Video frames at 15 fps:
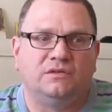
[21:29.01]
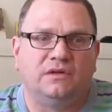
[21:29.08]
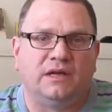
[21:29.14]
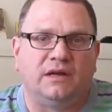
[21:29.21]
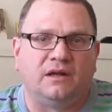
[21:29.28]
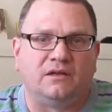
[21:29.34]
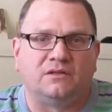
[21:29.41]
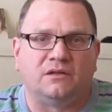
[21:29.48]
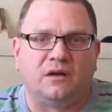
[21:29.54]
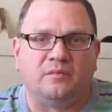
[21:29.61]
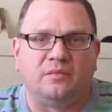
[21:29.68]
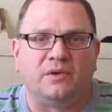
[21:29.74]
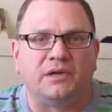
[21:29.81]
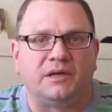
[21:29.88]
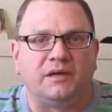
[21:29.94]
and I'll start
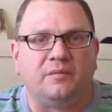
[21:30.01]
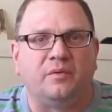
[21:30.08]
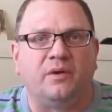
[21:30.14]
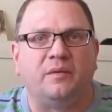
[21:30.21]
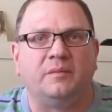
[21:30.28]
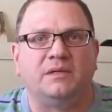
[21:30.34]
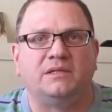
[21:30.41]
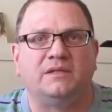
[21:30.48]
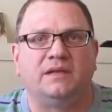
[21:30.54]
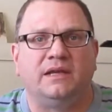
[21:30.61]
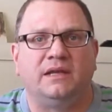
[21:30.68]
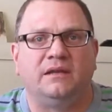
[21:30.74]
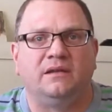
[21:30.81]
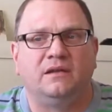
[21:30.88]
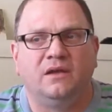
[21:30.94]
booking appointments
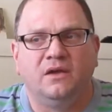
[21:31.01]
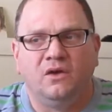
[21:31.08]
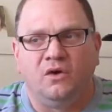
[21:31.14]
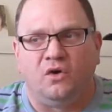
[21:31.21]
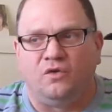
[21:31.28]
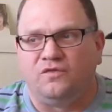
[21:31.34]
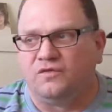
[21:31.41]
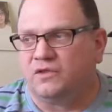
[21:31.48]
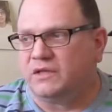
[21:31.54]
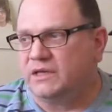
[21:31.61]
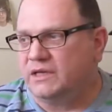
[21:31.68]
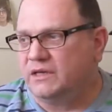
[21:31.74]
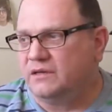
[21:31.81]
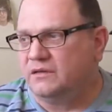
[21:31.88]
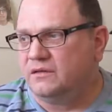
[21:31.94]
then.
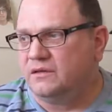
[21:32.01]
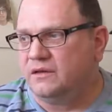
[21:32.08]
Hopefully